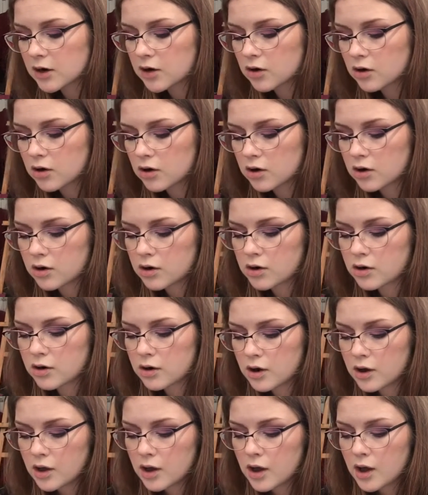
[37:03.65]
are
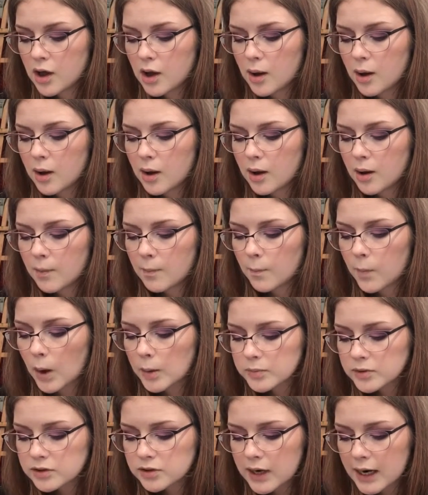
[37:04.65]

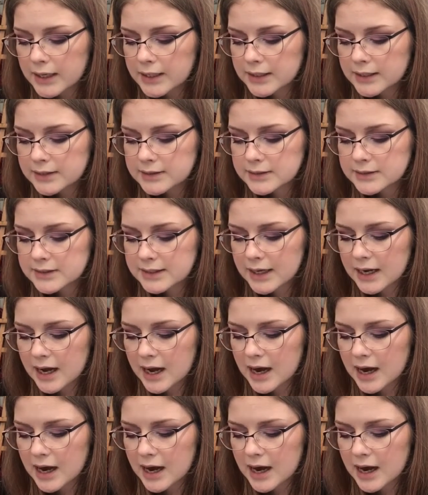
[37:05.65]
pomegranate,